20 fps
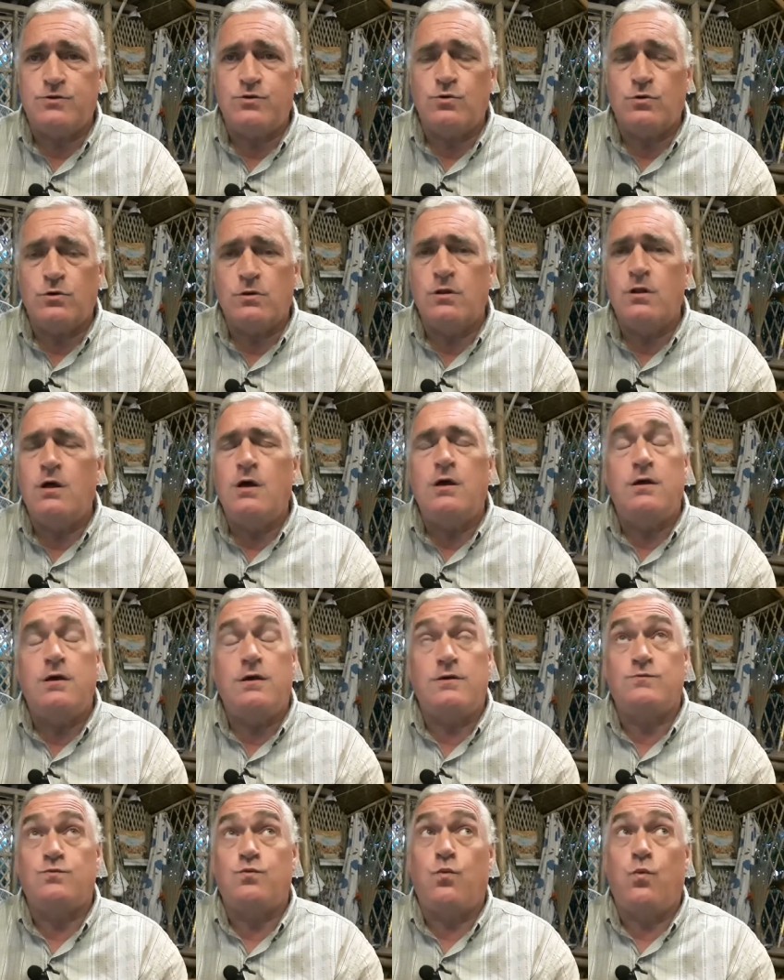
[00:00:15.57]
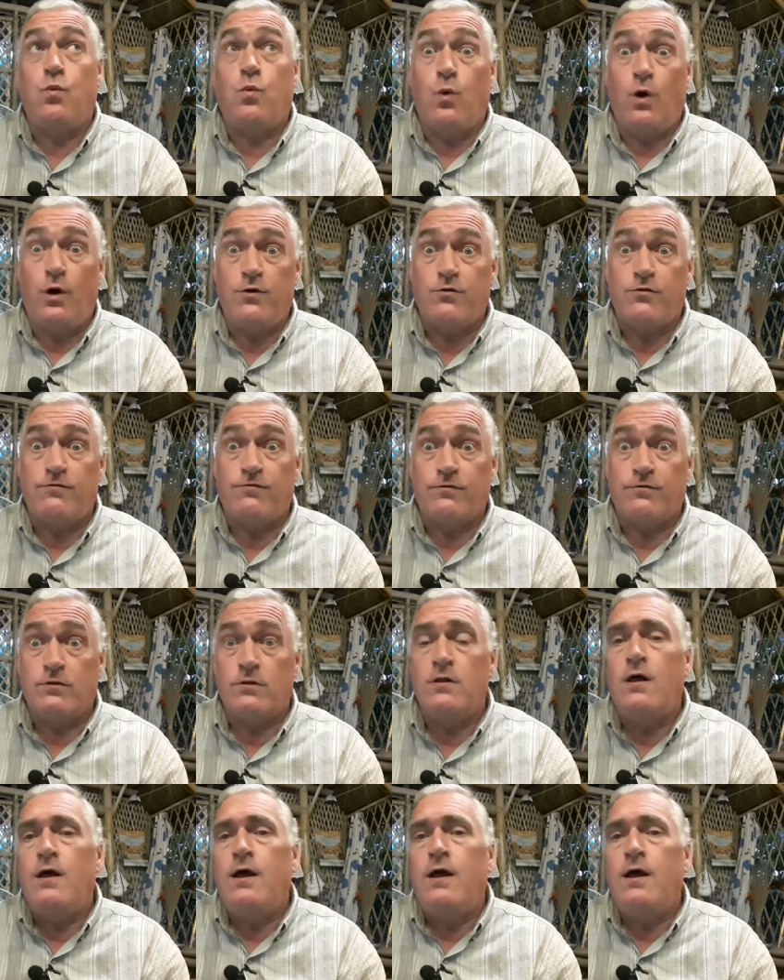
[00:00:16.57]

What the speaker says: tool. It's wonderful,